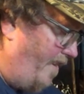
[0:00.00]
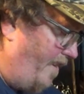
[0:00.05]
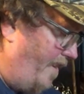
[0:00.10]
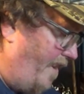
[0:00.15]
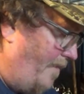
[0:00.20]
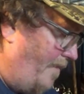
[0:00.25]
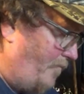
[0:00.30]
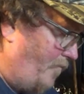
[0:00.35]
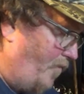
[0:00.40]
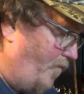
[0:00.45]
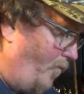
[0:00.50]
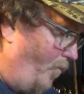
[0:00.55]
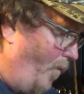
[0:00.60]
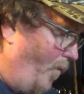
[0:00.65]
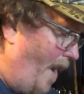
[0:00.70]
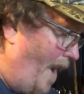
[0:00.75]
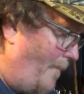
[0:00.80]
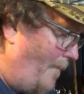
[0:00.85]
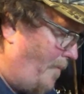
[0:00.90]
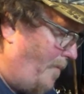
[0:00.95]
And then I'm going to
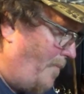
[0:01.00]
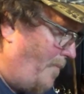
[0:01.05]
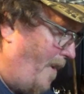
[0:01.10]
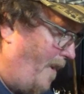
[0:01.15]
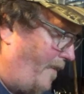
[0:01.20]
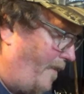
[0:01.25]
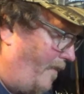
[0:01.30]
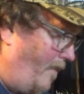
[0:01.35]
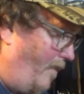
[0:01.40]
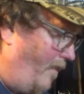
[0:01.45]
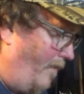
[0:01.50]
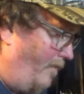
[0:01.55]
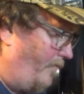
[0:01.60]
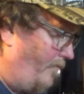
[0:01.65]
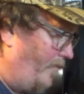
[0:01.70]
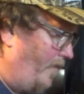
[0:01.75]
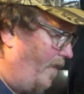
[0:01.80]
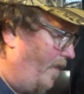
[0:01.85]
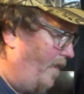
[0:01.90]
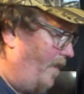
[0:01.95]
wipe it back
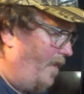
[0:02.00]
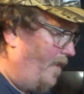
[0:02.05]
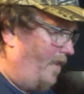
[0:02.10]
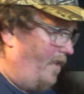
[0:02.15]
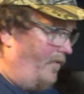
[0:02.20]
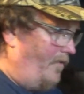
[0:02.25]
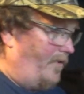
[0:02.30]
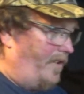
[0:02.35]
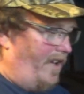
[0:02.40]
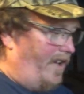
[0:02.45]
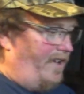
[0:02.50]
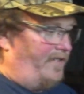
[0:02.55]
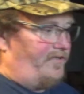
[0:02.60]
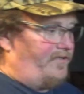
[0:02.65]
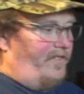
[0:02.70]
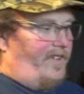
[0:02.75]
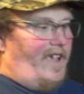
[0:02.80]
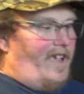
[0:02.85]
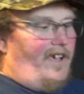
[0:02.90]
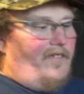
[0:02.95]
off. Okay,
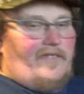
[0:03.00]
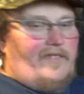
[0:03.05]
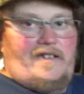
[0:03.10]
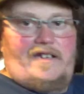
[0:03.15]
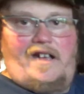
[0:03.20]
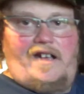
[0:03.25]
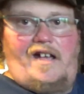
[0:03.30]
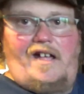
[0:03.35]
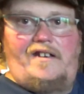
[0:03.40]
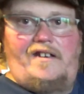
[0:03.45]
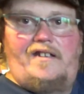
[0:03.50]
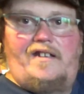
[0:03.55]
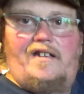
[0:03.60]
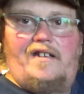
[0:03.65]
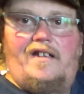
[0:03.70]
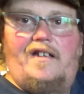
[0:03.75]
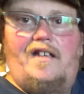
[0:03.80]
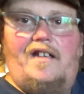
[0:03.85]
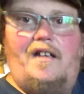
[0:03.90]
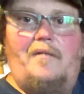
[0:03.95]
so now they got
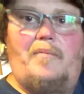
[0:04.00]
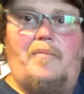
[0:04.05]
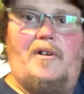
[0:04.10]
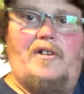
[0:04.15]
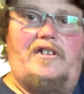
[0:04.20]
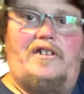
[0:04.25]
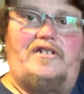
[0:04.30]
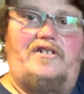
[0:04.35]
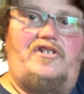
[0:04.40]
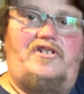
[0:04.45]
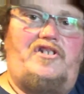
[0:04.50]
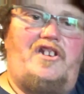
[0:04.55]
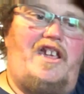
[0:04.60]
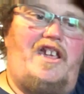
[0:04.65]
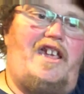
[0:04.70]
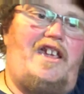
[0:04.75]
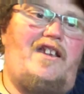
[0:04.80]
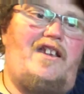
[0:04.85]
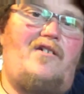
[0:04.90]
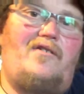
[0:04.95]
pretty good
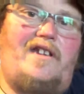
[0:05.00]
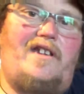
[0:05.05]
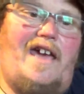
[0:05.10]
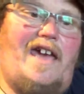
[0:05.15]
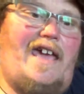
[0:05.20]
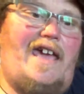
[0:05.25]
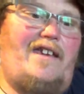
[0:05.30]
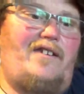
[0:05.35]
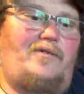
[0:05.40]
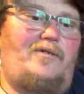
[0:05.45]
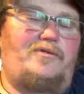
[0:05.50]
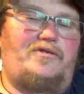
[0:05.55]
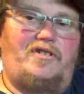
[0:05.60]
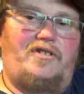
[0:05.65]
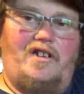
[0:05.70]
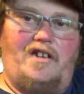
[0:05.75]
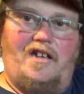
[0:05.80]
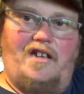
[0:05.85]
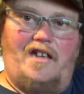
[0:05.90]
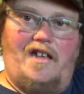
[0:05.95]
sheen on the handles,
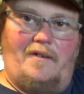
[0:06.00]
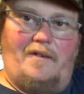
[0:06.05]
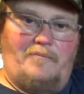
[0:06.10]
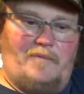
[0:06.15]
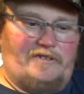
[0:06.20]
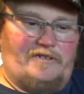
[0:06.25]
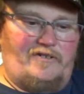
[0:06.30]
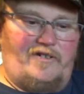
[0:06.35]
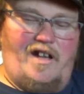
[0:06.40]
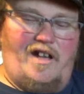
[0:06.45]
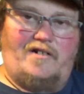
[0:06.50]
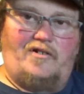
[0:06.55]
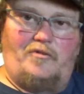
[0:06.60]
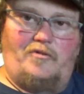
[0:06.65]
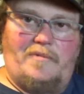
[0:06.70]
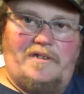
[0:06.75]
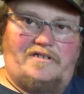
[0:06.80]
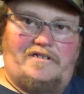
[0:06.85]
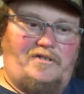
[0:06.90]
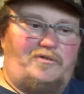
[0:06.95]
but they're not going
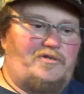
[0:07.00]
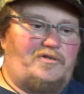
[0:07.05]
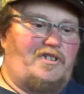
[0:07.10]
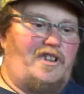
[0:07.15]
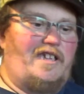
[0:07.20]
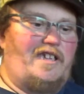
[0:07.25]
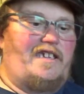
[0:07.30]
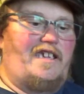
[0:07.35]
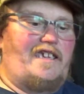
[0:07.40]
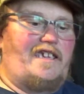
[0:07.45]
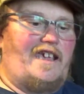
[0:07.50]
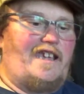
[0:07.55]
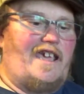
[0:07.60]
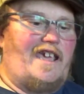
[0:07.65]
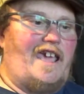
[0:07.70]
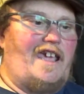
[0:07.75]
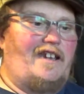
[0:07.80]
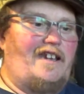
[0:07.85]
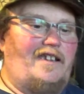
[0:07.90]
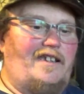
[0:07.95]
to be so slick you can't
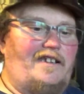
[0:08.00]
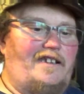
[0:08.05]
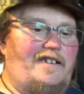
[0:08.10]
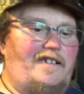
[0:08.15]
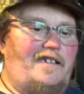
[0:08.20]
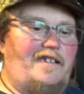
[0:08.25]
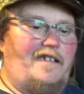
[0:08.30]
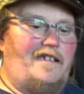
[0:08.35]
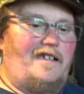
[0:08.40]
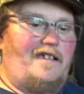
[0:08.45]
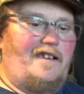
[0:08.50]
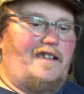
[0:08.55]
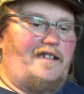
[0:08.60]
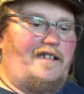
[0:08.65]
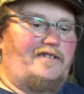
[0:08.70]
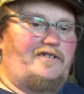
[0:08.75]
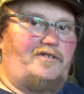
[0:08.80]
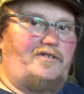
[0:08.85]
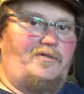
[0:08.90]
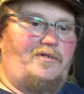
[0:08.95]
handle it. Now
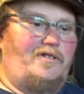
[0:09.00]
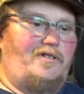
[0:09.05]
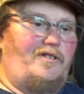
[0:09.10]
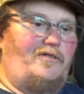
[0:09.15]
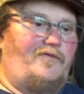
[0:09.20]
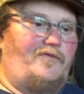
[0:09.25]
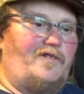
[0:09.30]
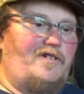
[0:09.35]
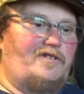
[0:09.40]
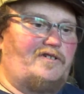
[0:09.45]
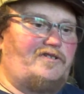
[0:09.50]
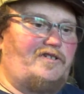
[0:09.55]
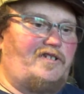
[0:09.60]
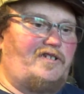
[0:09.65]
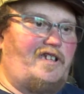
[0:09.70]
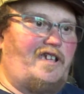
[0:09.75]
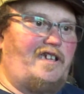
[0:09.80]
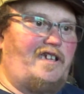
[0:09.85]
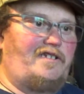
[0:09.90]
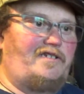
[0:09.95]
let's do a little function
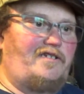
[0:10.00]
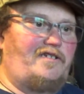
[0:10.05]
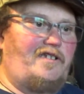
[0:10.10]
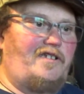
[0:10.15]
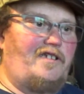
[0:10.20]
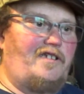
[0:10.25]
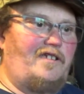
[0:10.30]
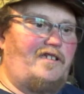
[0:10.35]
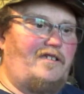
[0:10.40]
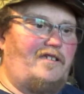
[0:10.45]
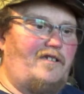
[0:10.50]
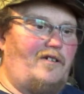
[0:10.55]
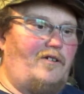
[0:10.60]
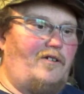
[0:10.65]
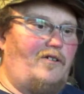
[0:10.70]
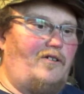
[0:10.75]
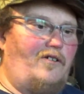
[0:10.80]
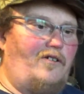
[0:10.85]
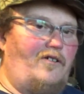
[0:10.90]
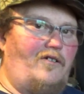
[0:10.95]
test.
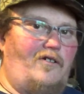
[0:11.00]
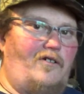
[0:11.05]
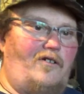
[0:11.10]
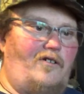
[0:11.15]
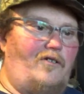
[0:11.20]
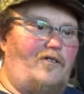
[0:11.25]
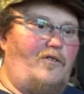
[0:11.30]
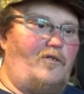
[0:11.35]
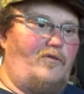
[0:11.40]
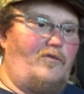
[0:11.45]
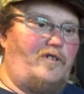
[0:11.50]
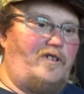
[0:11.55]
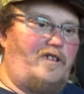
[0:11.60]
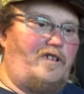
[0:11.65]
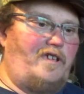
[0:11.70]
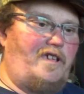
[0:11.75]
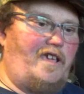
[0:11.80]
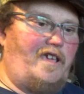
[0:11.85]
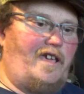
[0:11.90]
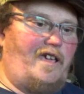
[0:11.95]
Oh
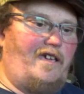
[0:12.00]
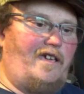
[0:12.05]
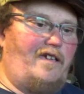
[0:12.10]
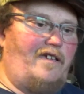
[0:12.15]
yeah,